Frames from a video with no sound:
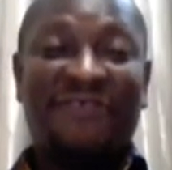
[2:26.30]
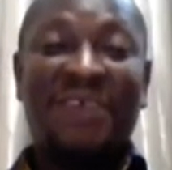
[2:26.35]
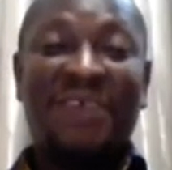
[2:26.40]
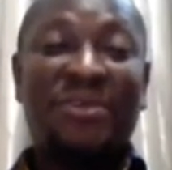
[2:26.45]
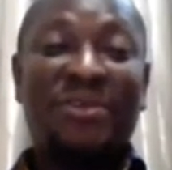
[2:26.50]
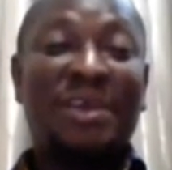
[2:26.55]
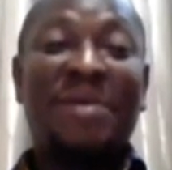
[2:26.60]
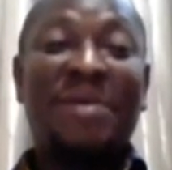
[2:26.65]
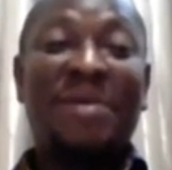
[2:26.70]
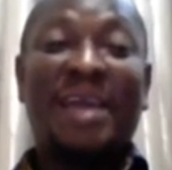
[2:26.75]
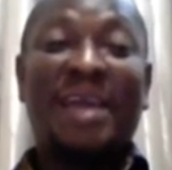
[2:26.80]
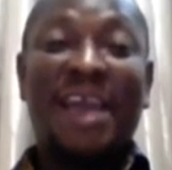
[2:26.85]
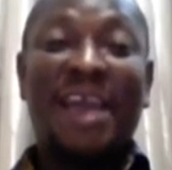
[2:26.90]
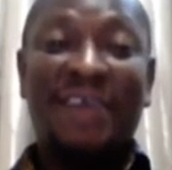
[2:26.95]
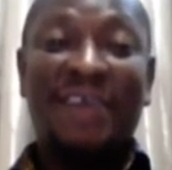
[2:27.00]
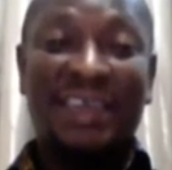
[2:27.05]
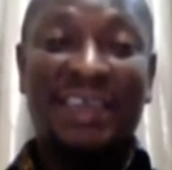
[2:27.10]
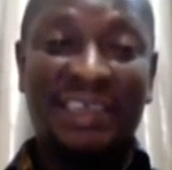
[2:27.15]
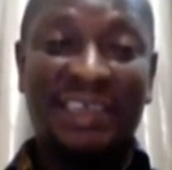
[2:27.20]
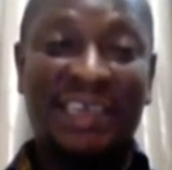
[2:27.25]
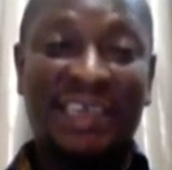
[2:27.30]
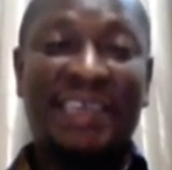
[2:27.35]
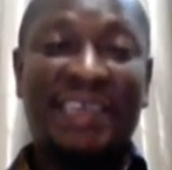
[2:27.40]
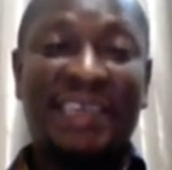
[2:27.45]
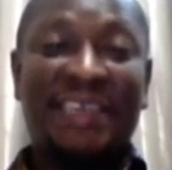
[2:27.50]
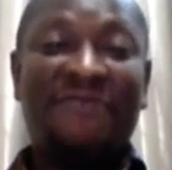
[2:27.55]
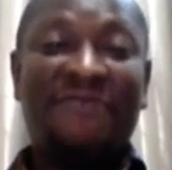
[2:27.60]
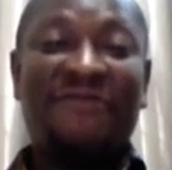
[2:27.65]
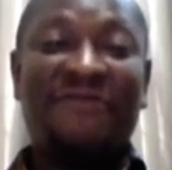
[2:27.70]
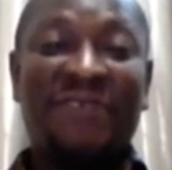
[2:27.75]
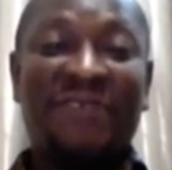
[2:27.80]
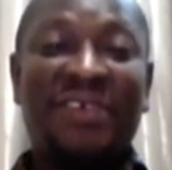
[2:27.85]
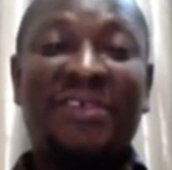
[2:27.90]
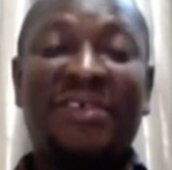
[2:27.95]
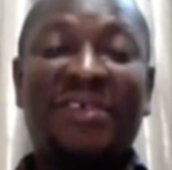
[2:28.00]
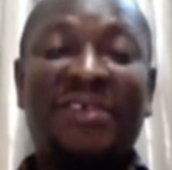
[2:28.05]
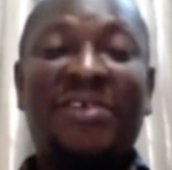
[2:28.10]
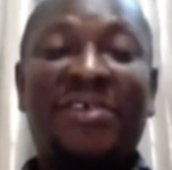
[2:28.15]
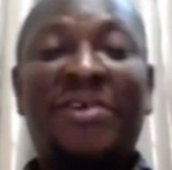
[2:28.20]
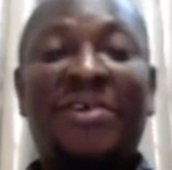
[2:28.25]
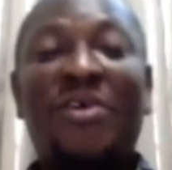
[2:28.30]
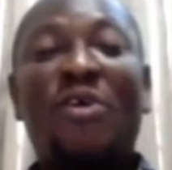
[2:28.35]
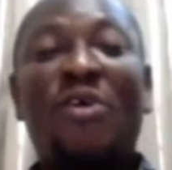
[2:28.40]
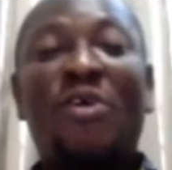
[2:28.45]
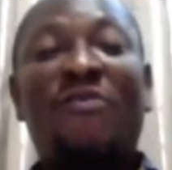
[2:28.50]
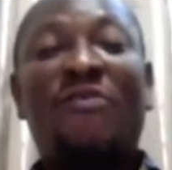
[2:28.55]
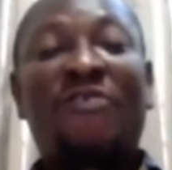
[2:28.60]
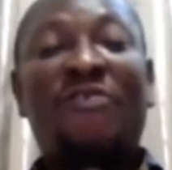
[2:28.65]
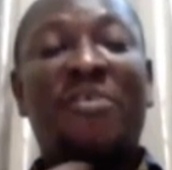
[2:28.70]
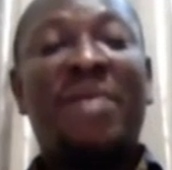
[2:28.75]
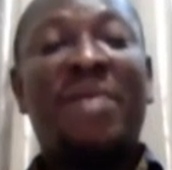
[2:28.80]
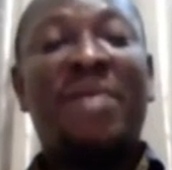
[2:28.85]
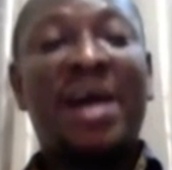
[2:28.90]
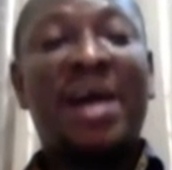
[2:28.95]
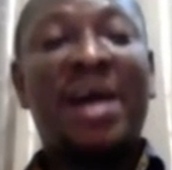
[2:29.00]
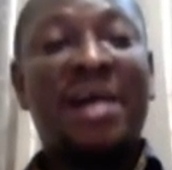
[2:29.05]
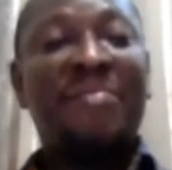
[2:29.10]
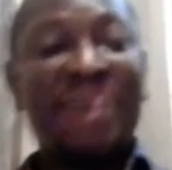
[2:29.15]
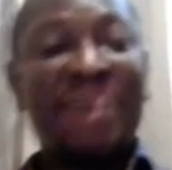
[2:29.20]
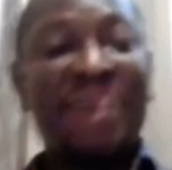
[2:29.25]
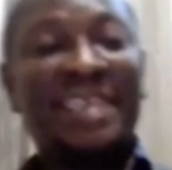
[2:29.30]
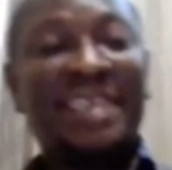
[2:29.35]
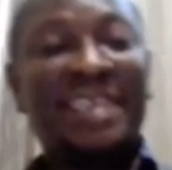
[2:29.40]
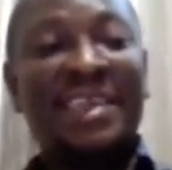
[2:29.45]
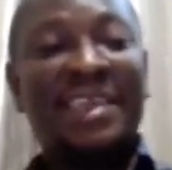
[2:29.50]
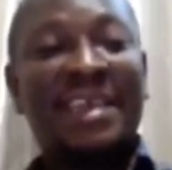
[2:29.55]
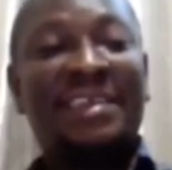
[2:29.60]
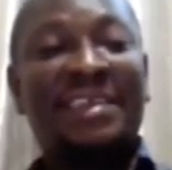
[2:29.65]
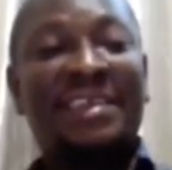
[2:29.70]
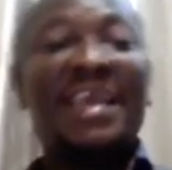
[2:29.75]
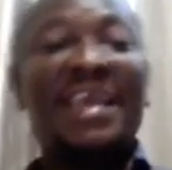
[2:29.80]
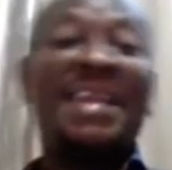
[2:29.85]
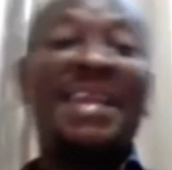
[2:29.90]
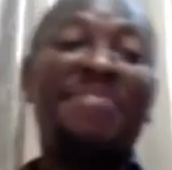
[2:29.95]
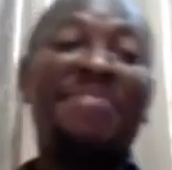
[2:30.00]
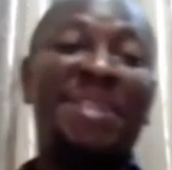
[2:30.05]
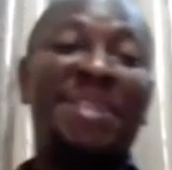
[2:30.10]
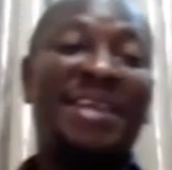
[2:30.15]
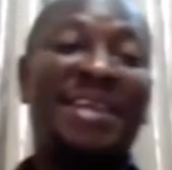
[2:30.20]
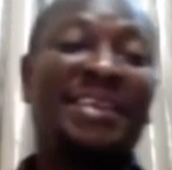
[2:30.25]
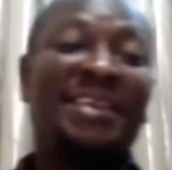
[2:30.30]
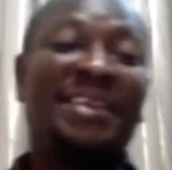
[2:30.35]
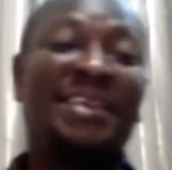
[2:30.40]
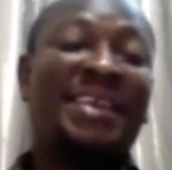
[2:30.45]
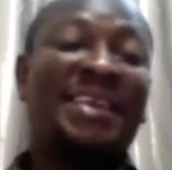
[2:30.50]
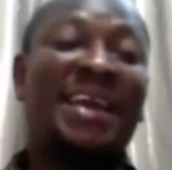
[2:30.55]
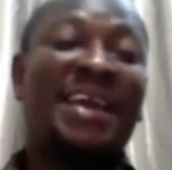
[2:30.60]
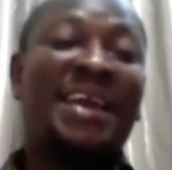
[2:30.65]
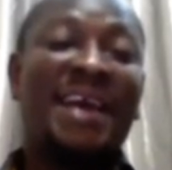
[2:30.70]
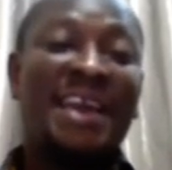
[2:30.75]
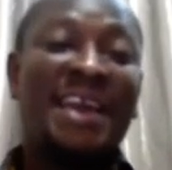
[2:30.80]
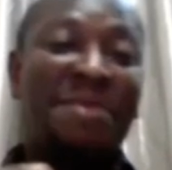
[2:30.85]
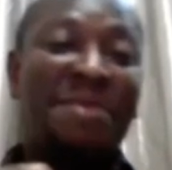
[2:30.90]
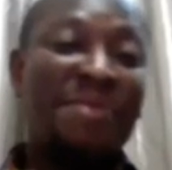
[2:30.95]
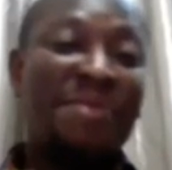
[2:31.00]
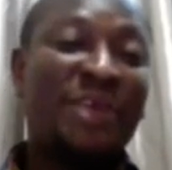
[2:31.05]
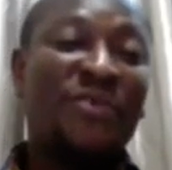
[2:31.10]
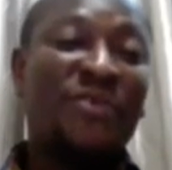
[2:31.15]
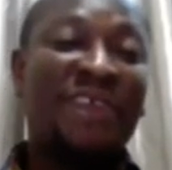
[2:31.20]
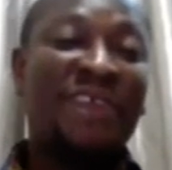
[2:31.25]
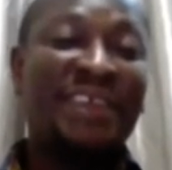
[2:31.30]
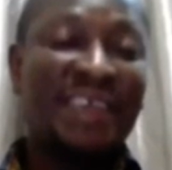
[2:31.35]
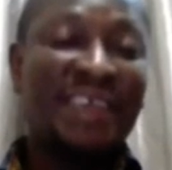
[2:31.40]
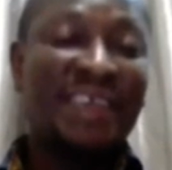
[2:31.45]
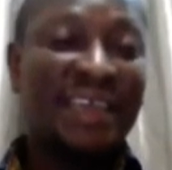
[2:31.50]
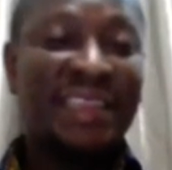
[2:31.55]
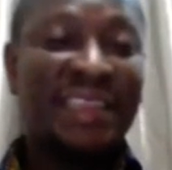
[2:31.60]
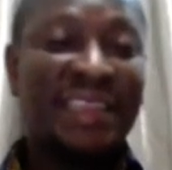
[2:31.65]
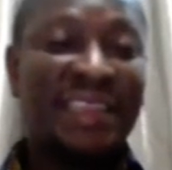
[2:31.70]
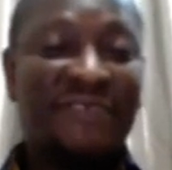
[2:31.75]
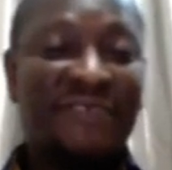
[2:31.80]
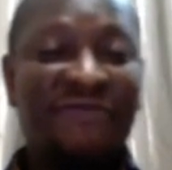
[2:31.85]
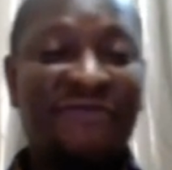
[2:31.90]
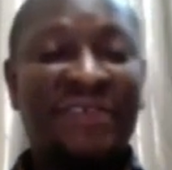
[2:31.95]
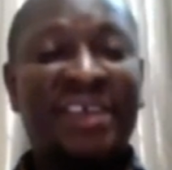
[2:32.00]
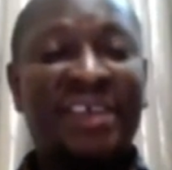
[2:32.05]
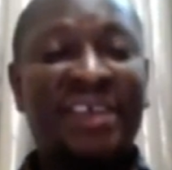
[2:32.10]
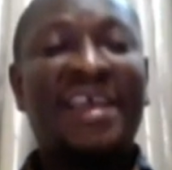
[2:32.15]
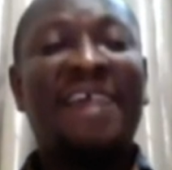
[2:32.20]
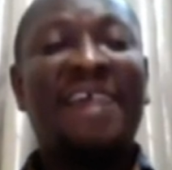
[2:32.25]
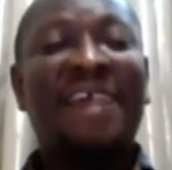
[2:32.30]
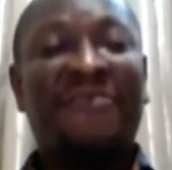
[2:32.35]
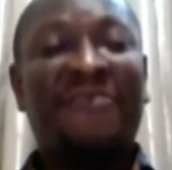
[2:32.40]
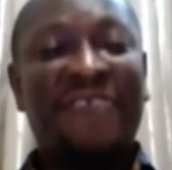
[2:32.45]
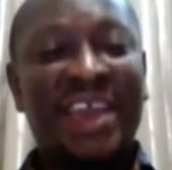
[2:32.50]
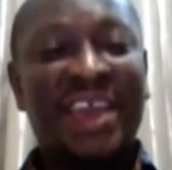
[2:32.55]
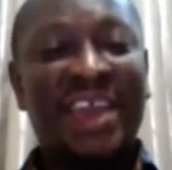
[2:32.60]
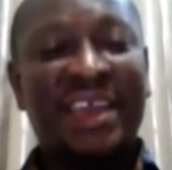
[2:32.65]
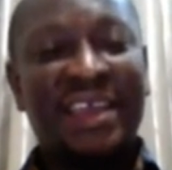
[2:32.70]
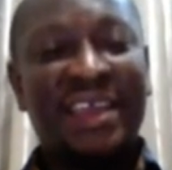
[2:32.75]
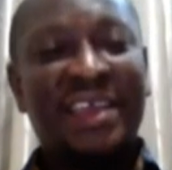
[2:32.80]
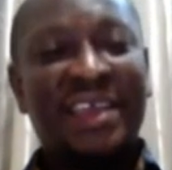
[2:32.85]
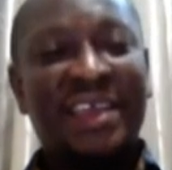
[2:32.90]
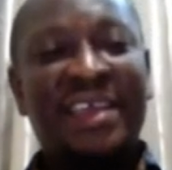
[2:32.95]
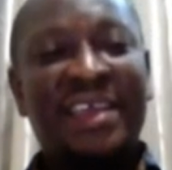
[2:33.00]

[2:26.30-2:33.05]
I'm not talking about current executive, all former presidents and ministers and other members of the executive have fed,